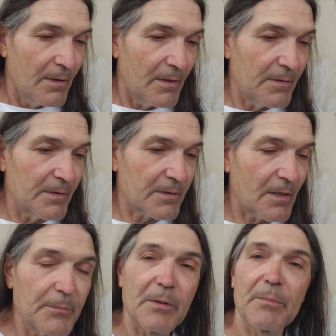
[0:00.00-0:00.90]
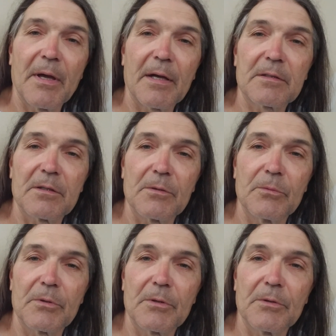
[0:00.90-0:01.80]
And then coming back to the
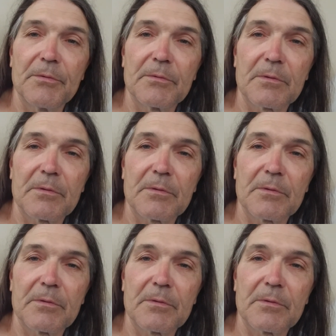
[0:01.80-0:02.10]
world,